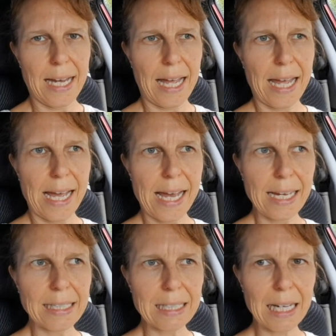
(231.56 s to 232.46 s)

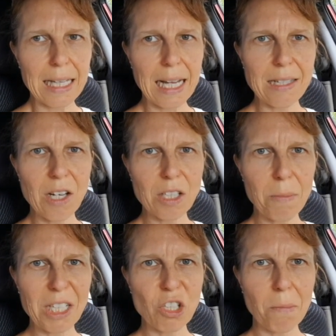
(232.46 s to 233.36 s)
And that's not to
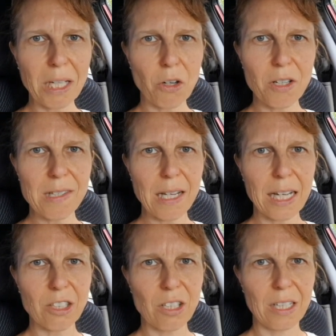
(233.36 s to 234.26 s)
mention my course
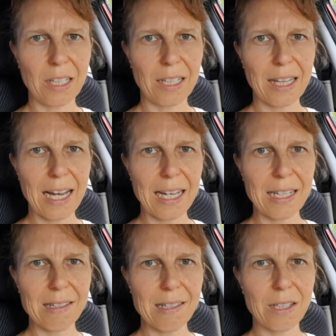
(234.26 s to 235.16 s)
selection that
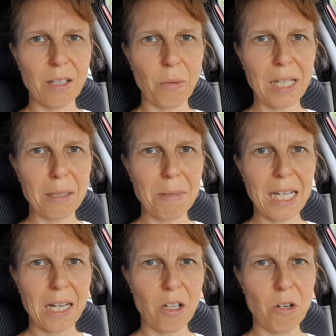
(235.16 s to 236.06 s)
is still awaiting me
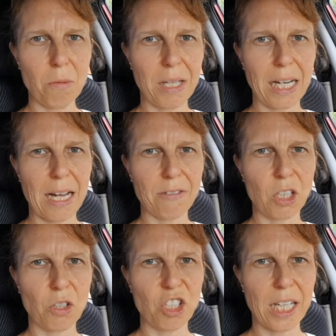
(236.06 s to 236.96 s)
at home that I have to
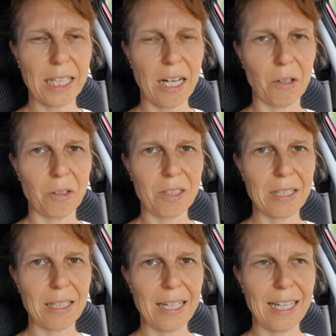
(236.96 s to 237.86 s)
go check
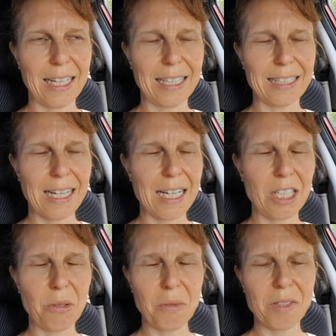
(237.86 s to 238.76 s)
out. And I
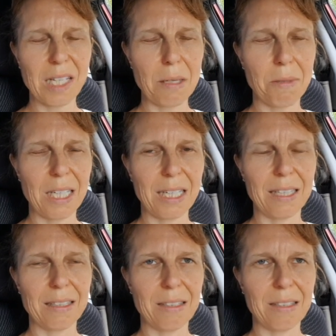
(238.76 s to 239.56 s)
knew it was going to be